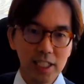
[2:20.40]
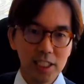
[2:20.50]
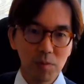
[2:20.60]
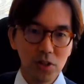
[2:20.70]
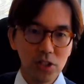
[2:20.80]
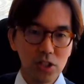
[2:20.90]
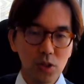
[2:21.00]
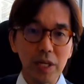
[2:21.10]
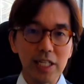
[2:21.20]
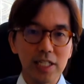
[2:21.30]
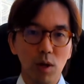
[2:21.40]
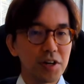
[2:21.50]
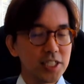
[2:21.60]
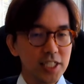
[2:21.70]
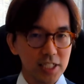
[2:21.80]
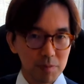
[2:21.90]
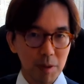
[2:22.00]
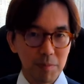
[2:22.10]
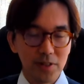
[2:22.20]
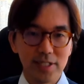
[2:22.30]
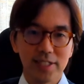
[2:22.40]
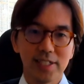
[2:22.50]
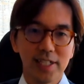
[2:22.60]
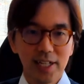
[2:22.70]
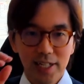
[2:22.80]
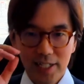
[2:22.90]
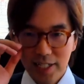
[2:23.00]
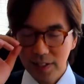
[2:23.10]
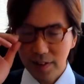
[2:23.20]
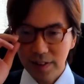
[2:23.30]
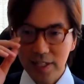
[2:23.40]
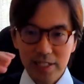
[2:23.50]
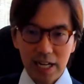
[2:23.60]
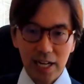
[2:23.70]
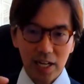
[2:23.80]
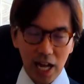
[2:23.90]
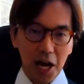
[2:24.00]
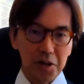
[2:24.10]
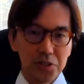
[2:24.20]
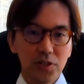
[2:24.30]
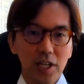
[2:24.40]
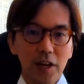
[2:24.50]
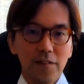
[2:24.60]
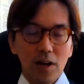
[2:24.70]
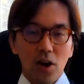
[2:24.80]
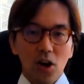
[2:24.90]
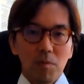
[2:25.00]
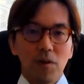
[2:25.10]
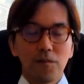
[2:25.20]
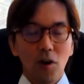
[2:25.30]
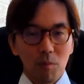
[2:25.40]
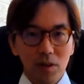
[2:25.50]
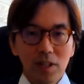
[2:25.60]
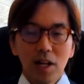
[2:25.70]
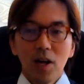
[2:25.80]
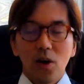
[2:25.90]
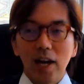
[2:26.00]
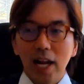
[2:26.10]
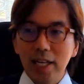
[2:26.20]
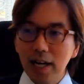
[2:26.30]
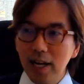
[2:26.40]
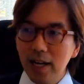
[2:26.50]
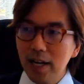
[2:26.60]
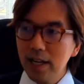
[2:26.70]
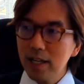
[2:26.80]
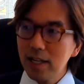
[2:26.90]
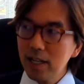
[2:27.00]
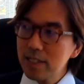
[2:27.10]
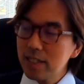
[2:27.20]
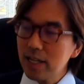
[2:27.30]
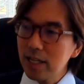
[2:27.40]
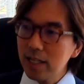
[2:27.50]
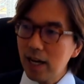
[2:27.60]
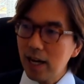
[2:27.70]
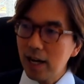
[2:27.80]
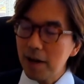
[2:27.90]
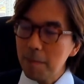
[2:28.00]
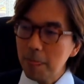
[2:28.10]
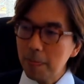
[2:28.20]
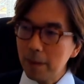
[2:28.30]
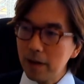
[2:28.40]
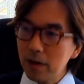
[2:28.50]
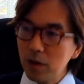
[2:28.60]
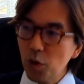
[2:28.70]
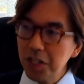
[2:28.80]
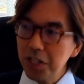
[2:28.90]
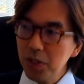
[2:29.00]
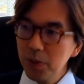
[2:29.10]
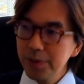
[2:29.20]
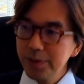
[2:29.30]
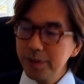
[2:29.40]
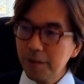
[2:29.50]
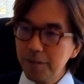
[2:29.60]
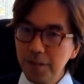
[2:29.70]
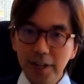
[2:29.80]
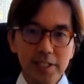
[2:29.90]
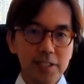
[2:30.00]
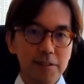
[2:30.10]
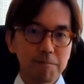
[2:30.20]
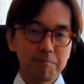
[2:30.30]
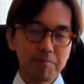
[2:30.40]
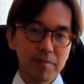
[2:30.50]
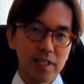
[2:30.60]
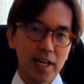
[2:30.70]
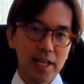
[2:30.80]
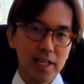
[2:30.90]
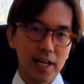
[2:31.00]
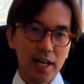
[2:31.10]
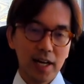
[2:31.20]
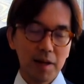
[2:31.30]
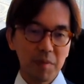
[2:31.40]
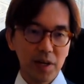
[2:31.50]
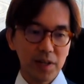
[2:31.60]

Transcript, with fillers: Ichimoku community or G T S members, you know, this uh, how to deal with the FOMO, FOMO or like, uh, let's say, um, when you face like um,